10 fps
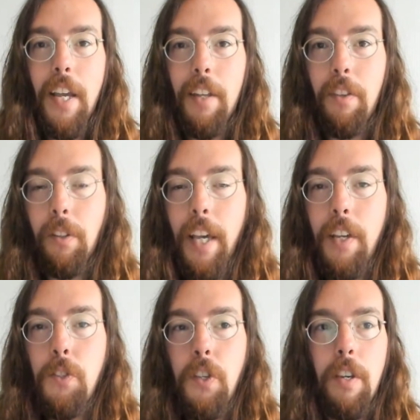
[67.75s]
and the
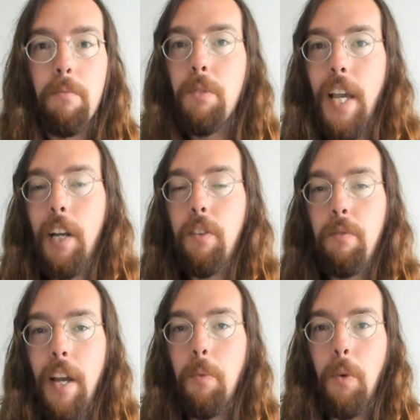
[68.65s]
legacy
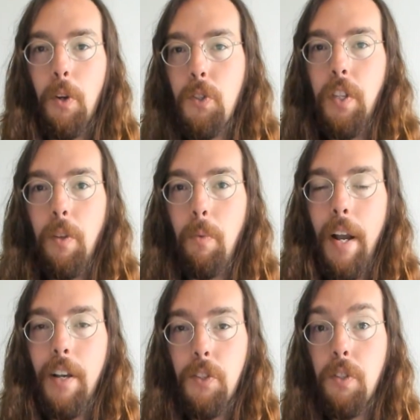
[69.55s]
tech networks in the
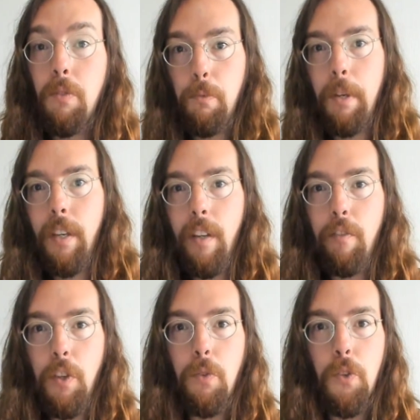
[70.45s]
West, speaking
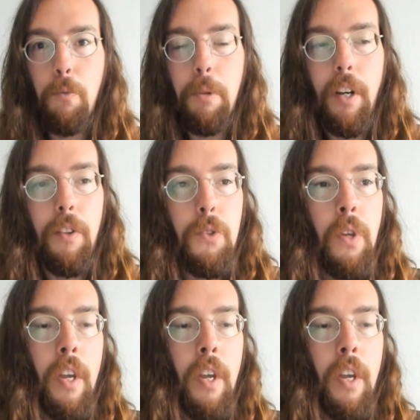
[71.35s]
of YouTube and others,